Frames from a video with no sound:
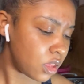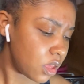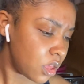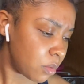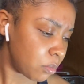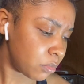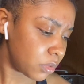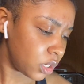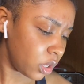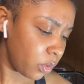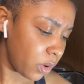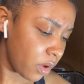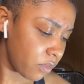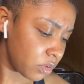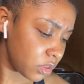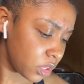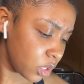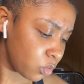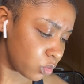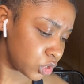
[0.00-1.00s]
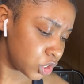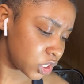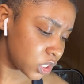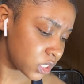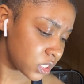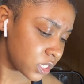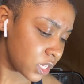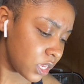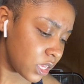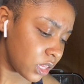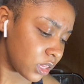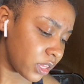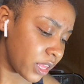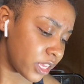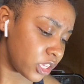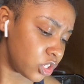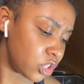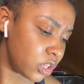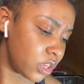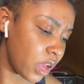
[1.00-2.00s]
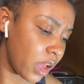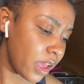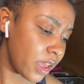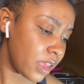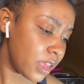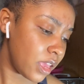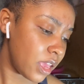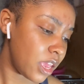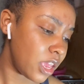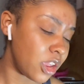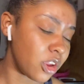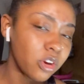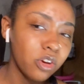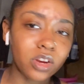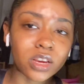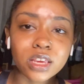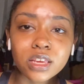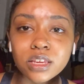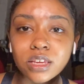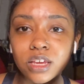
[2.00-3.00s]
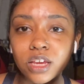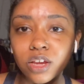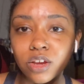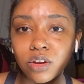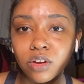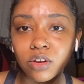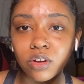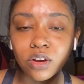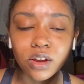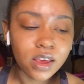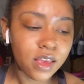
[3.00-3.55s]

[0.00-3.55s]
But no, everything was just like, you got hair here,